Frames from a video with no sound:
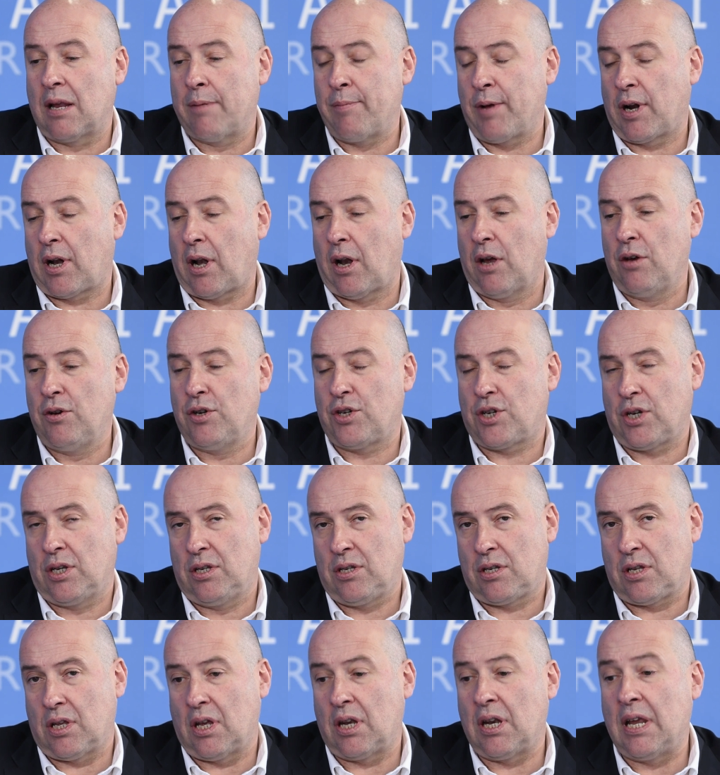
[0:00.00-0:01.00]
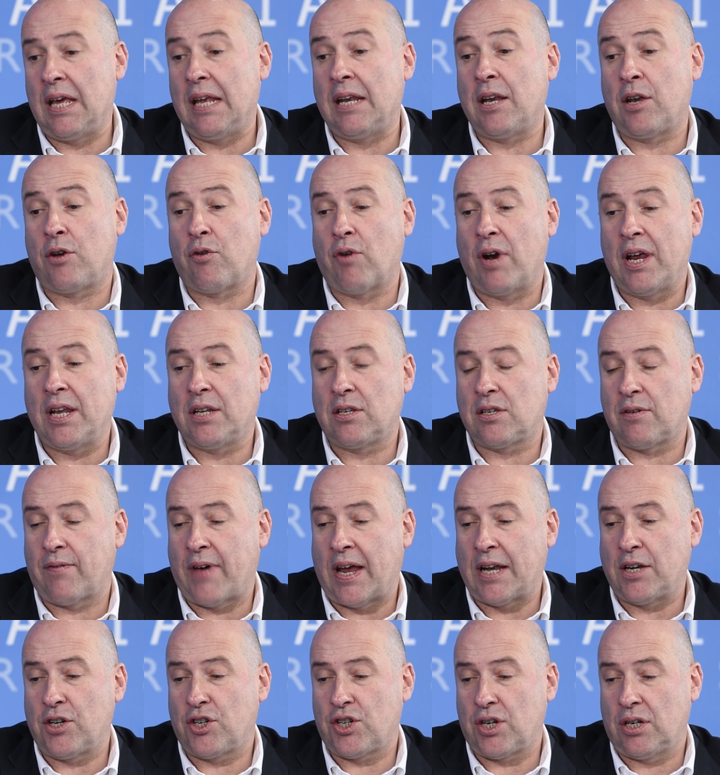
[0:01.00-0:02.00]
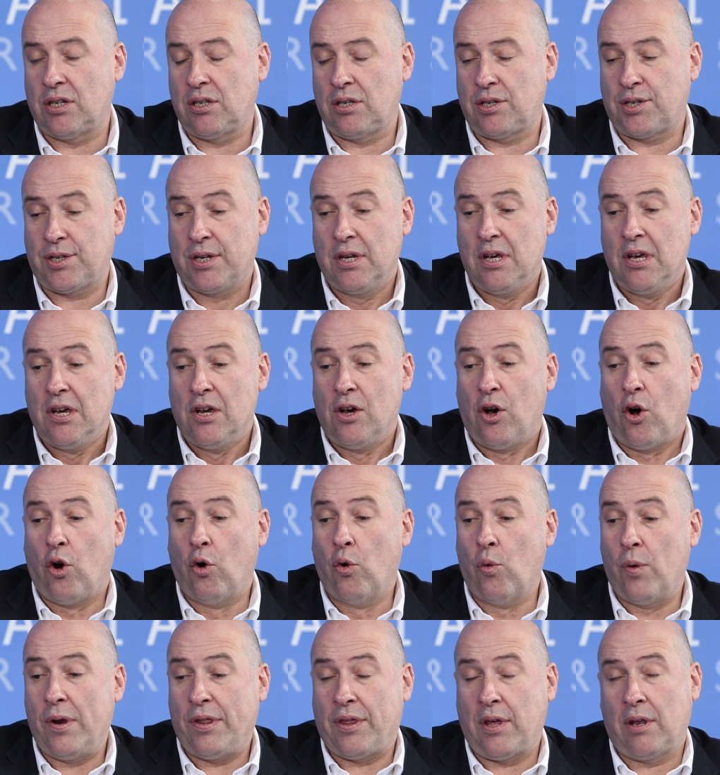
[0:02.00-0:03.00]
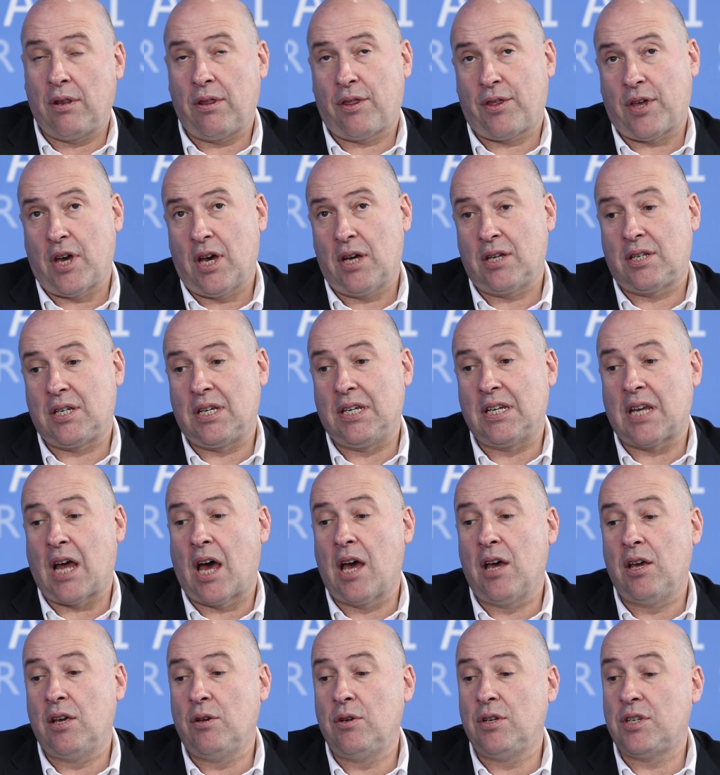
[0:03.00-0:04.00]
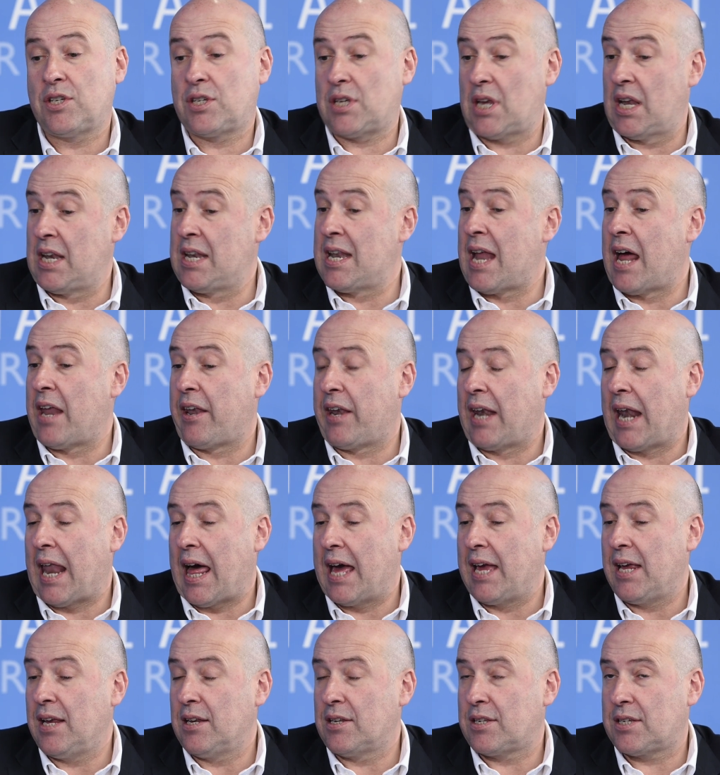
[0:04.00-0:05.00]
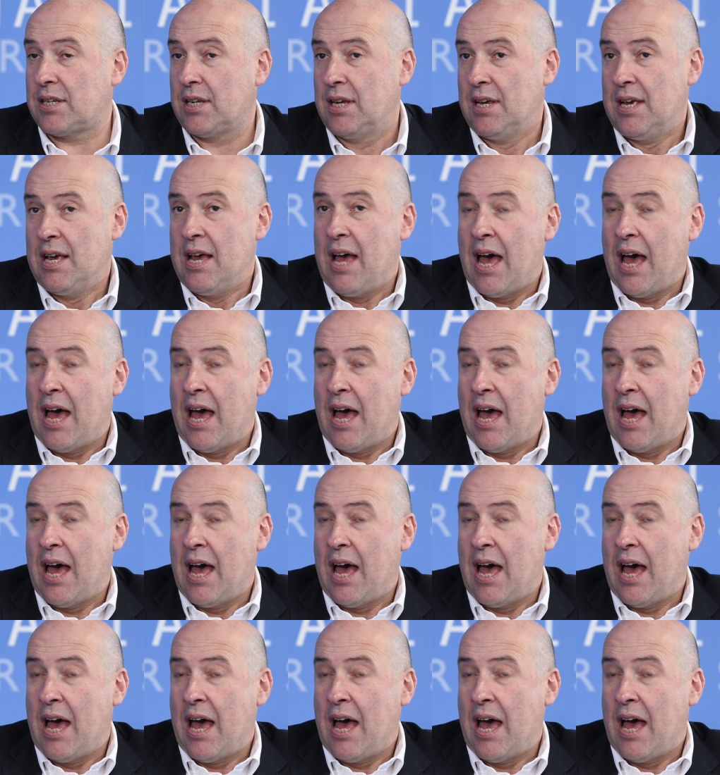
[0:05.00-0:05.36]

limb occlusions that needed reinterventions, all within 30 days, none late.